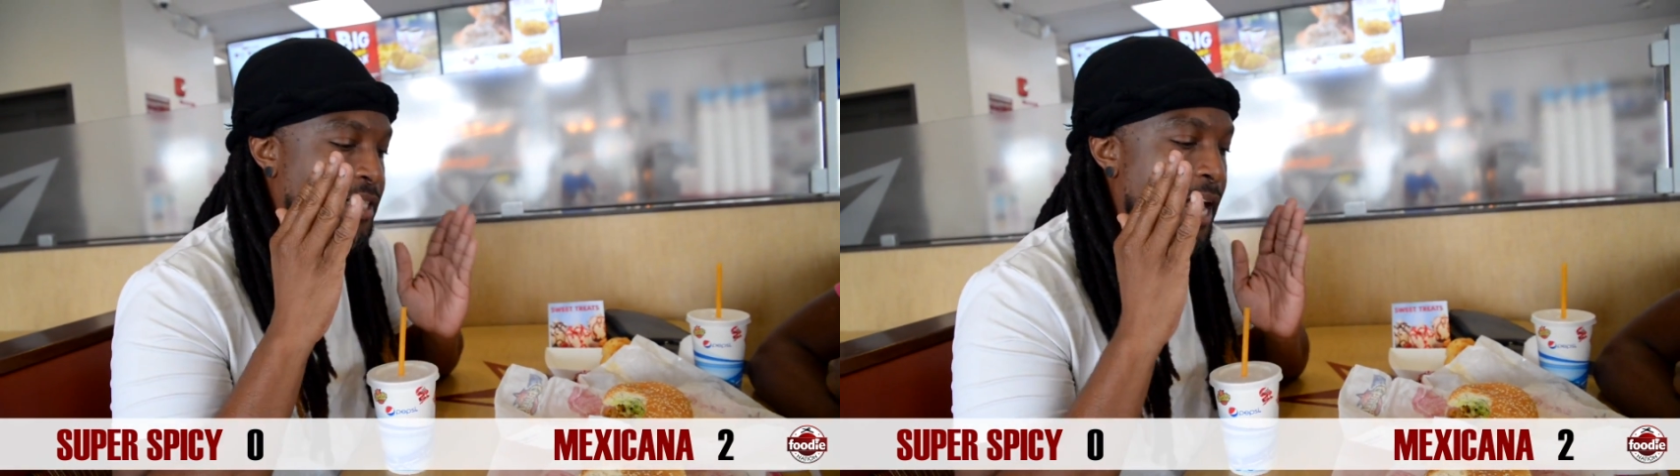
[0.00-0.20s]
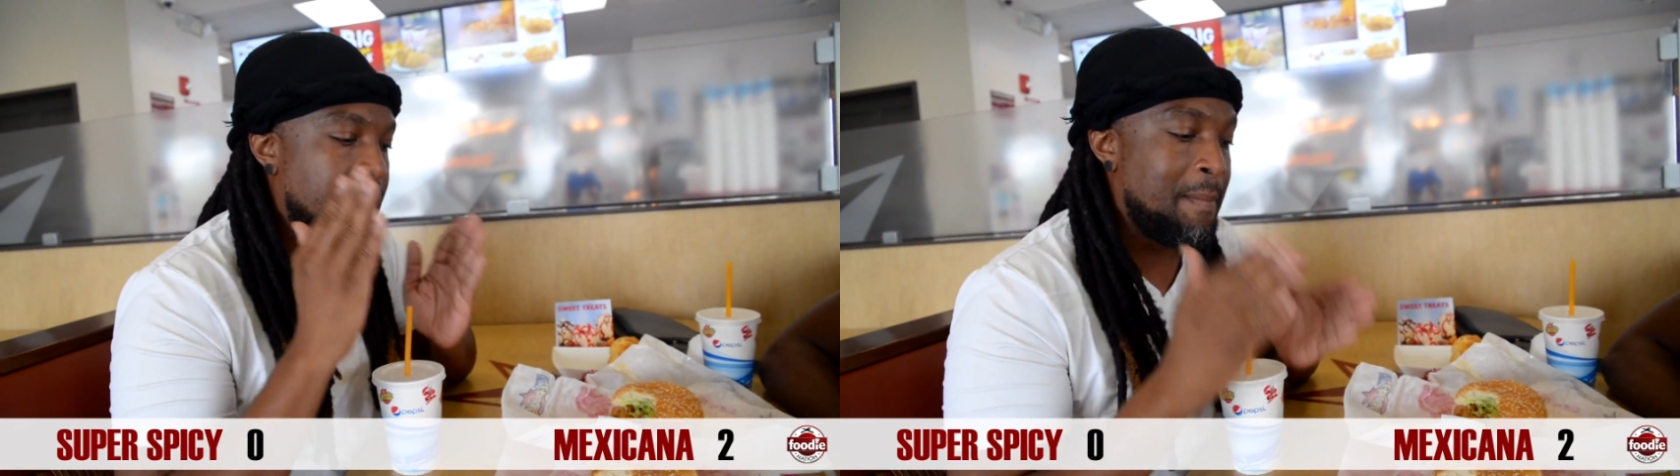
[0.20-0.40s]

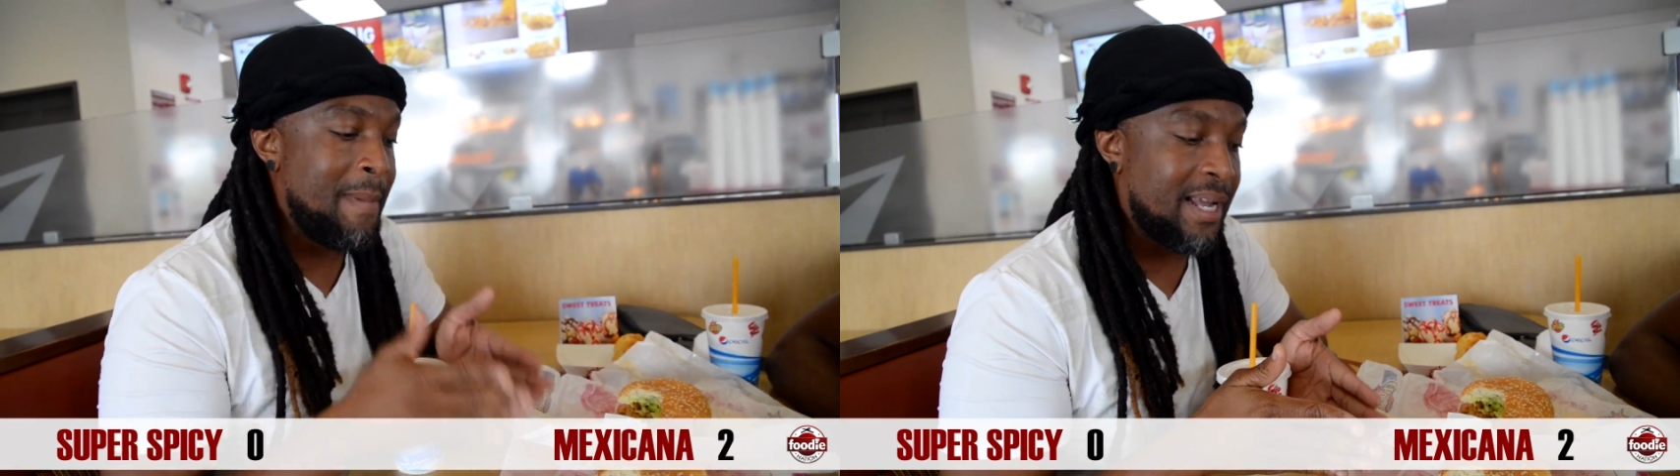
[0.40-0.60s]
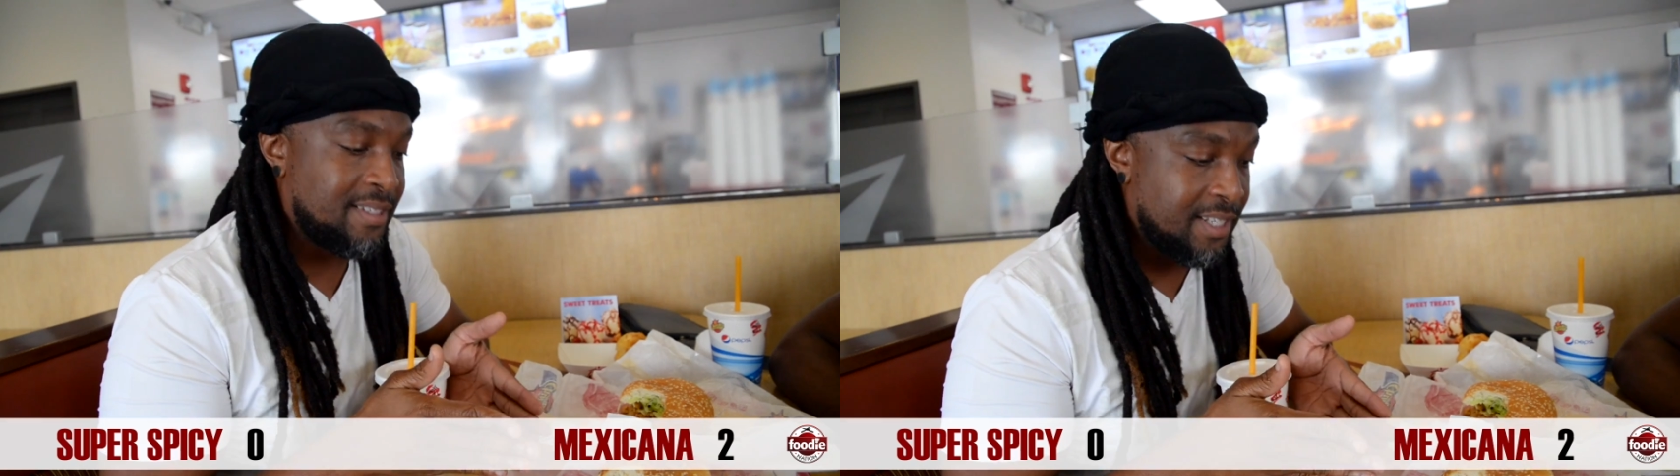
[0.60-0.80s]
that the
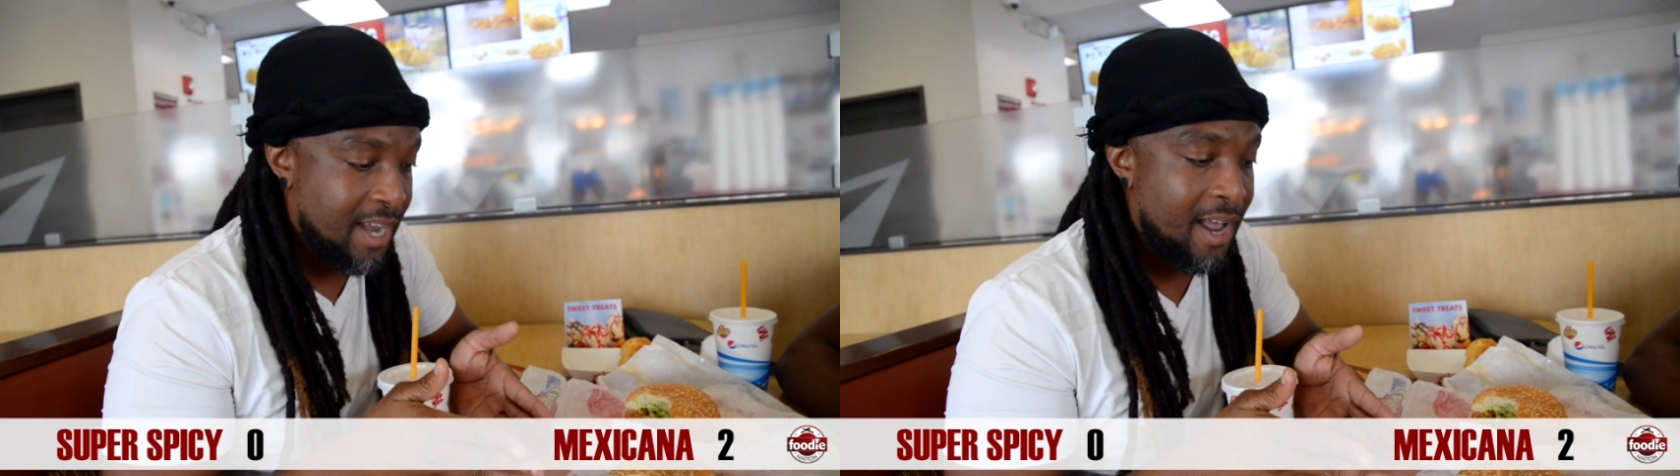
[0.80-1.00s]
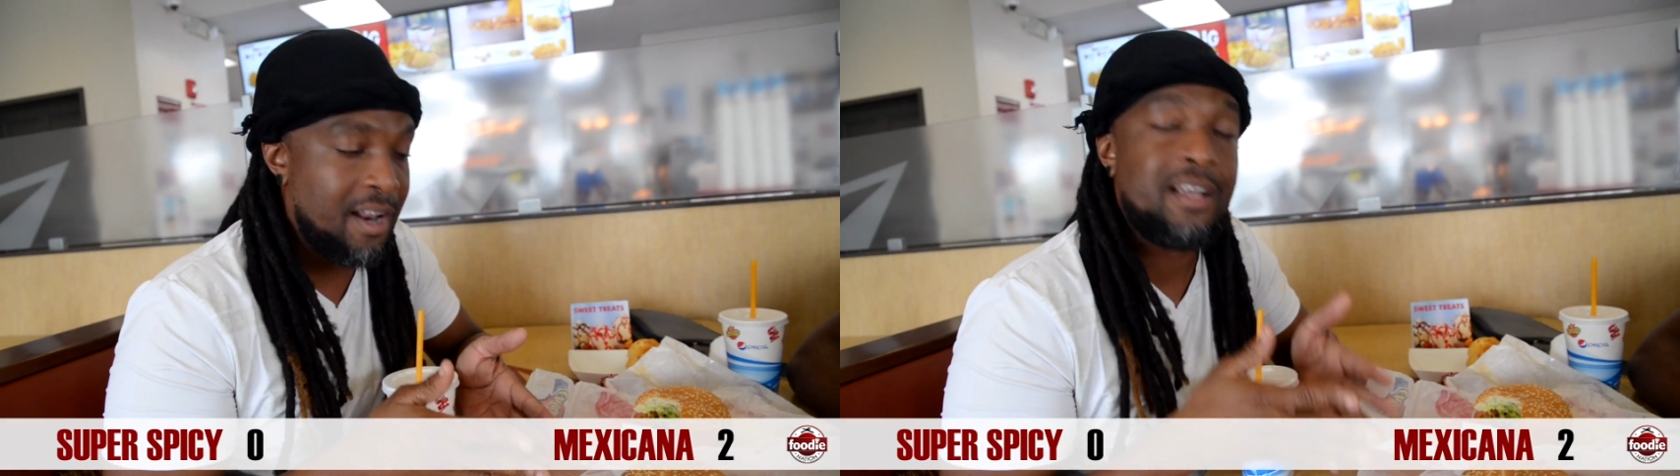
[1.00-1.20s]

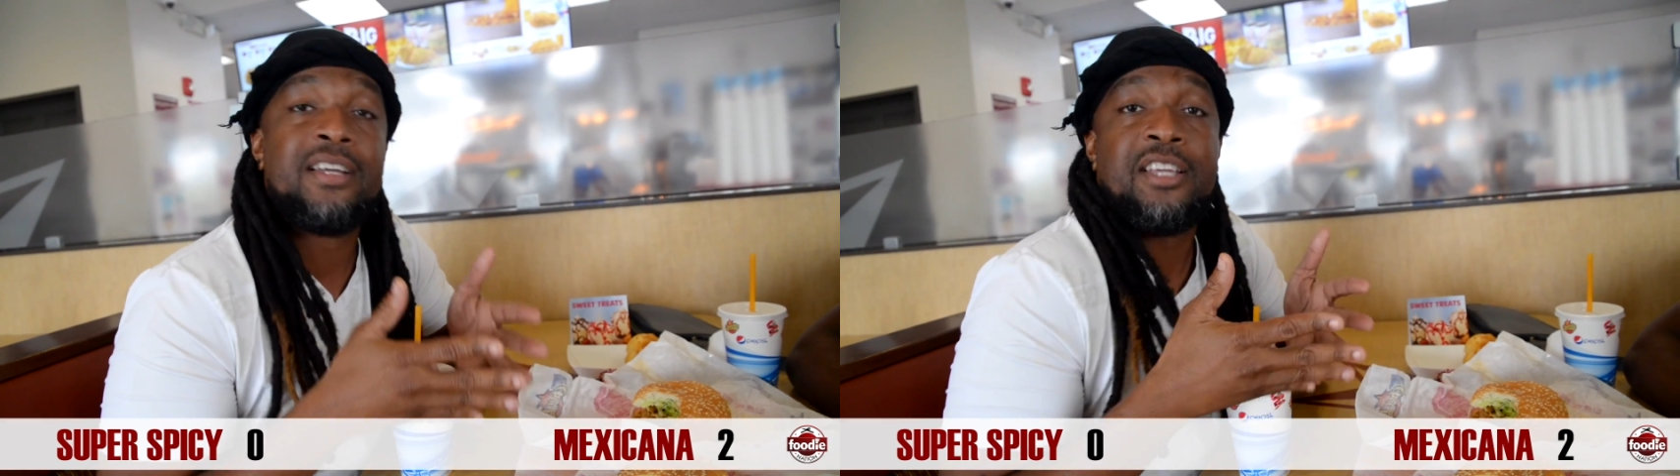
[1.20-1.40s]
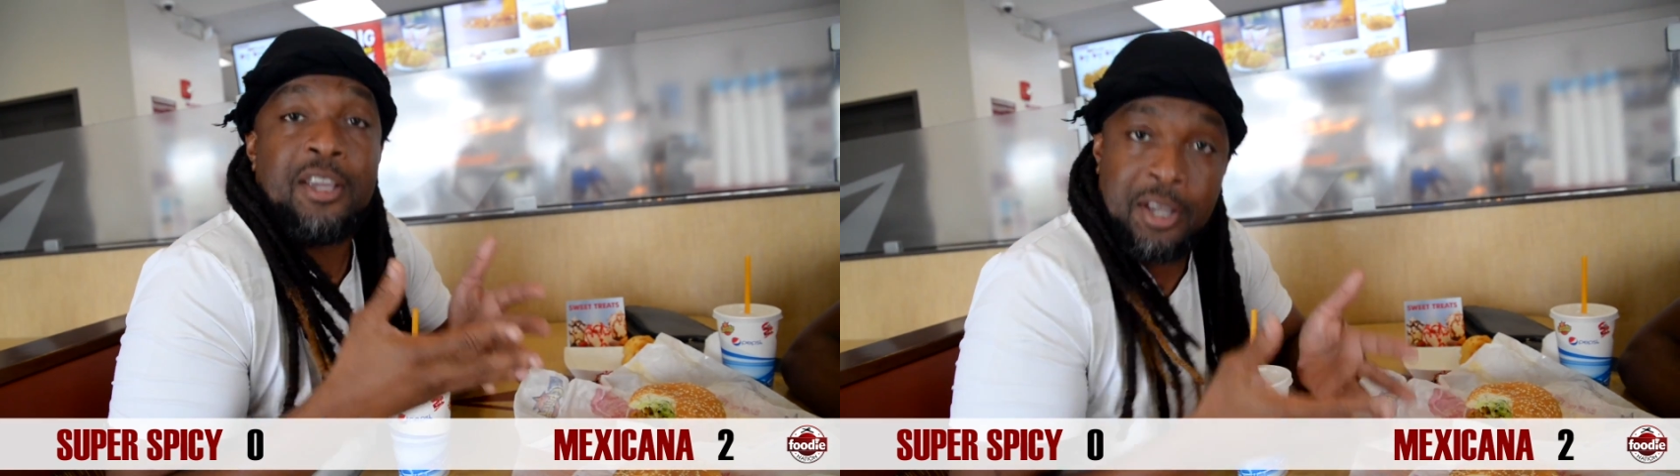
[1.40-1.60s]
Mexicana
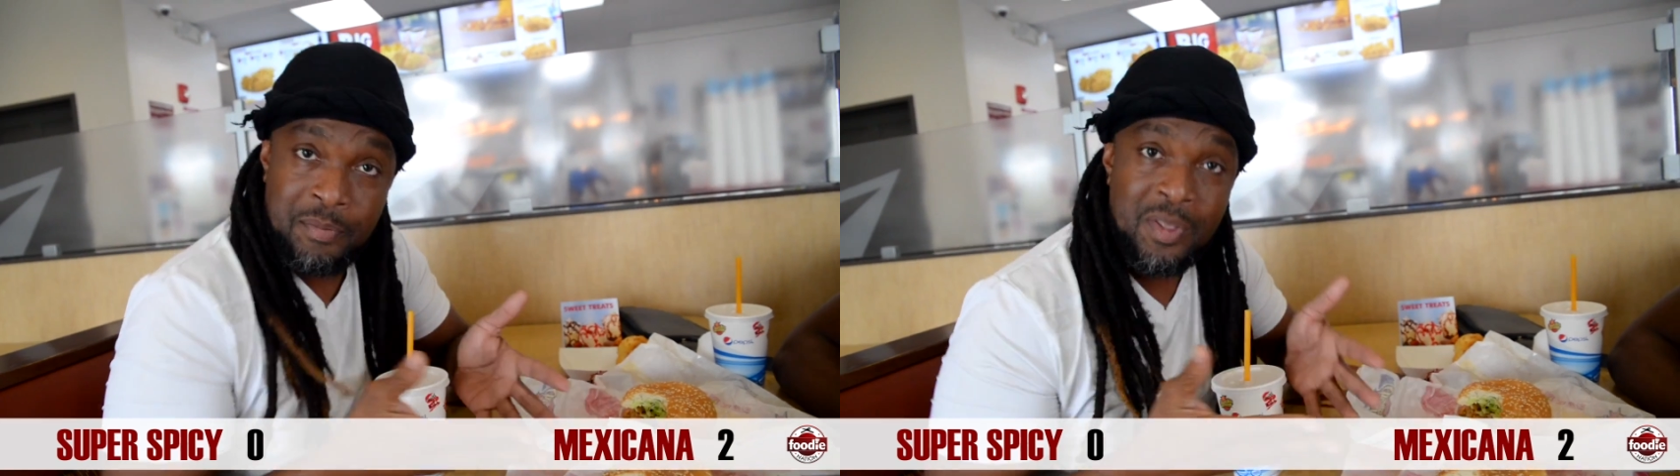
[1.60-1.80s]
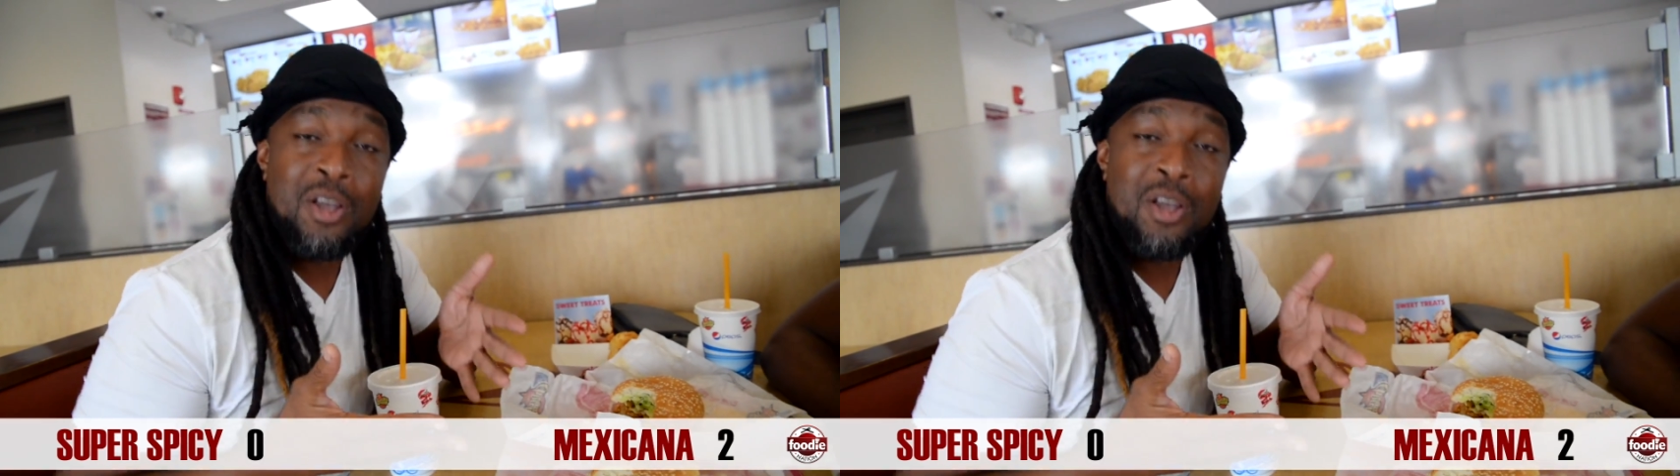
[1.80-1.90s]
he